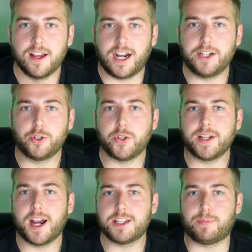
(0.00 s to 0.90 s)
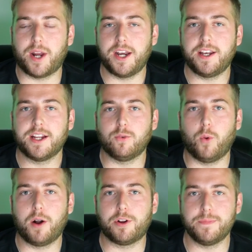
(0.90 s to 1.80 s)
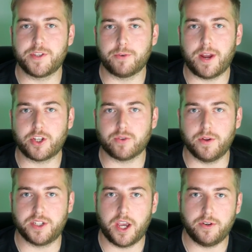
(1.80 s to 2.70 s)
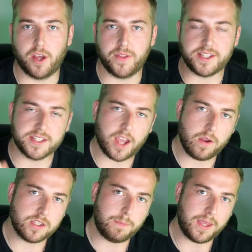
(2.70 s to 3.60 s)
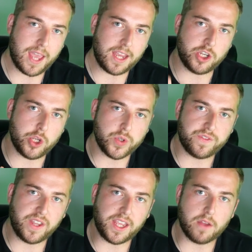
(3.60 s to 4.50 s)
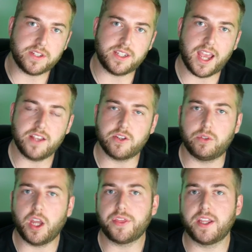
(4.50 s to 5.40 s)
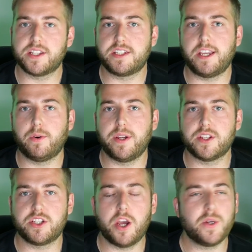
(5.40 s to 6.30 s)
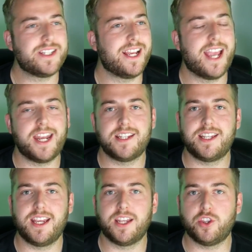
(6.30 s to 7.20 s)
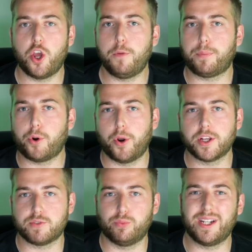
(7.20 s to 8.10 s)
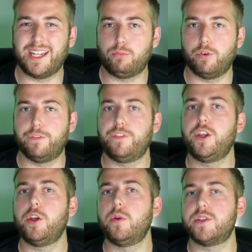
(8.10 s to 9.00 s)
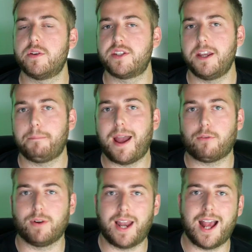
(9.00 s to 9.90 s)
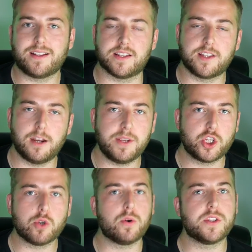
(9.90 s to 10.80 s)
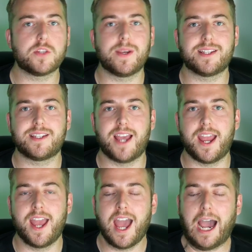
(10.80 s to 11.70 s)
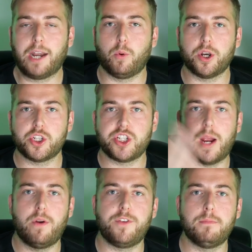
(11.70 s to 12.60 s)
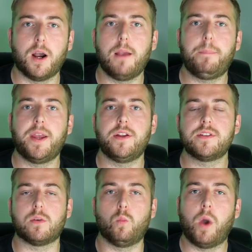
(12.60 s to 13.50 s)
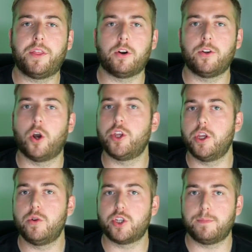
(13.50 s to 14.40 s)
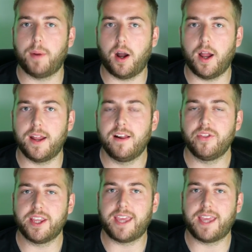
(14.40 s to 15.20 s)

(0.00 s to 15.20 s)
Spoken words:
How you all doing, guys? Brandon here. Welcome to Retro Dodo. This is going to be a news video today, so nothing serious, no sick editing, and no products really reviewed. So sit back, relax. It's going to be short and sweet today, and I want to share with you my opinions on whether or not you should buy the